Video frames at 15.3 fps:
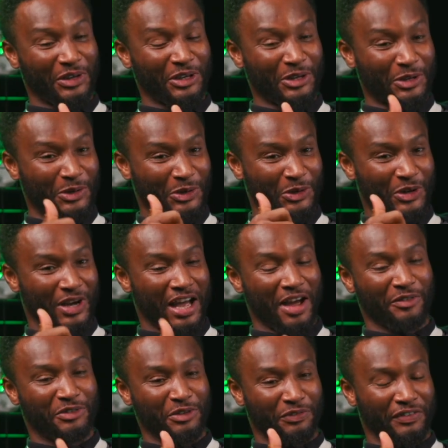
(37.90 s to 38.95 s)
you
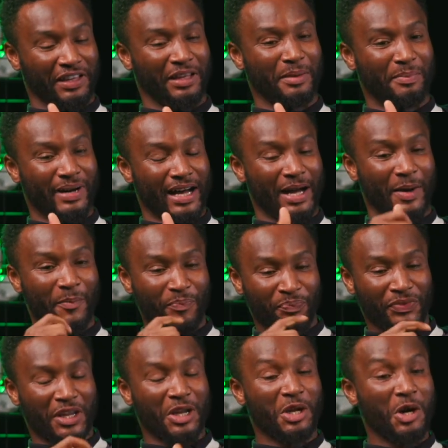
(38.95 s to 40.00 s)
have to think about
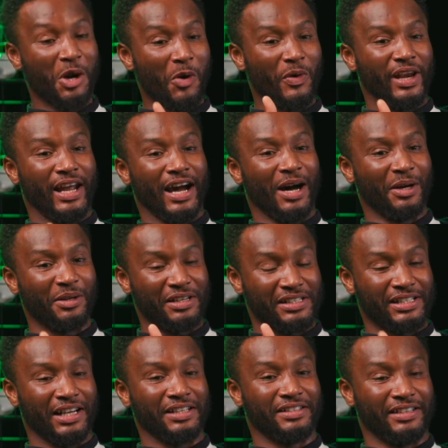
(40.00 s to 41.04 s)
going out on a
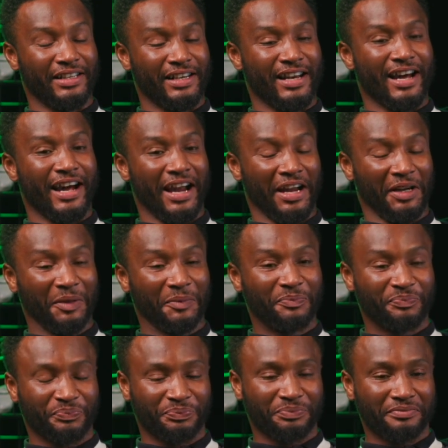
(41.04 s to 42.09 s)
Saturday night
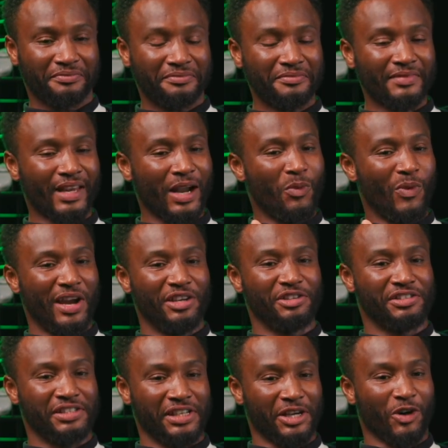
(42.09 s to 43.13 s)
where you
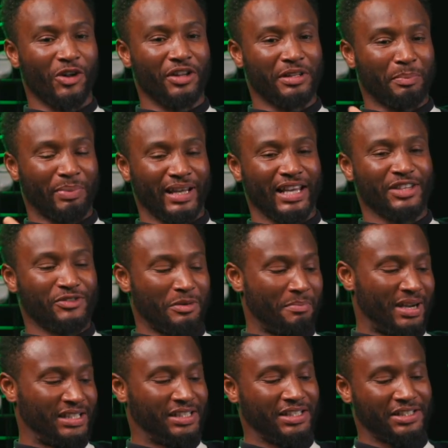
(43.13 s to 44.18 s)
see all the players from
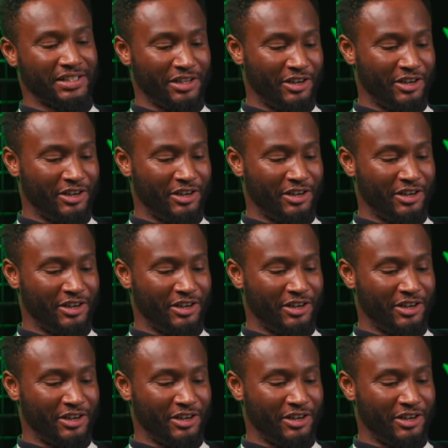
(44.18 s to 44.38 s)
Manchester